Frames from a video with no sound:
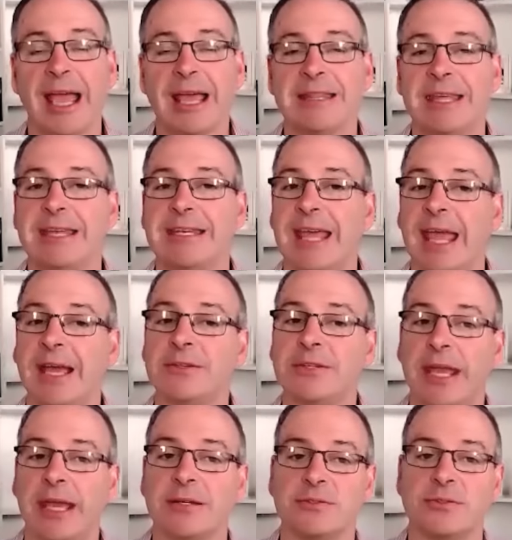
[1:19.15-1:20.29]
and they're now
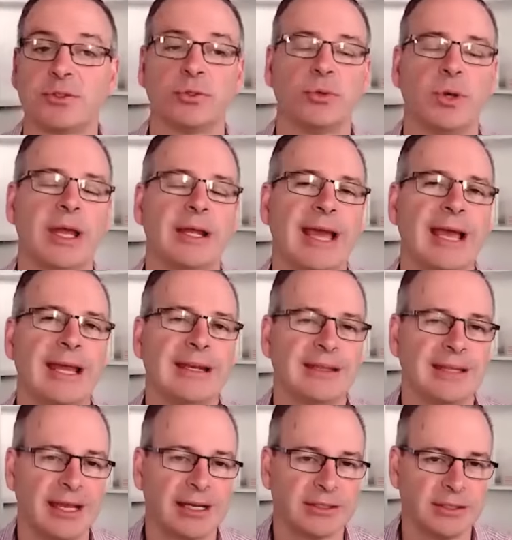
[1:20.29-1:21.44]
down to around
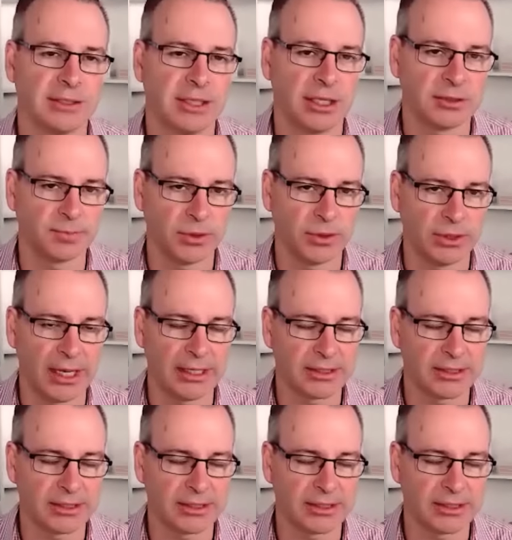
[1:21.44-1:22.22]
8,000 deaths per day.